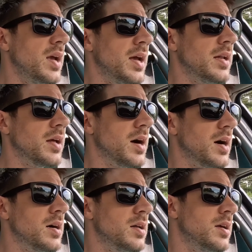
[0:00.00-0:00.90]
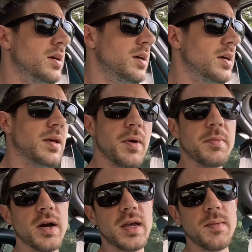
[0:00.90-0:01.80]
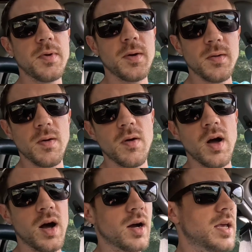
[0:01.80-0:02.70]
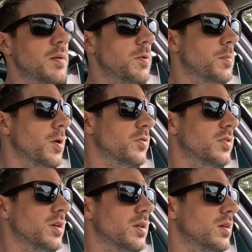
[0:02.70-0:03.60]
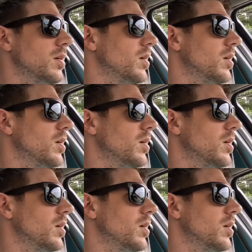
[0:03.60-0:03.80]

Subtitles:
And maybe I'll keep you posted.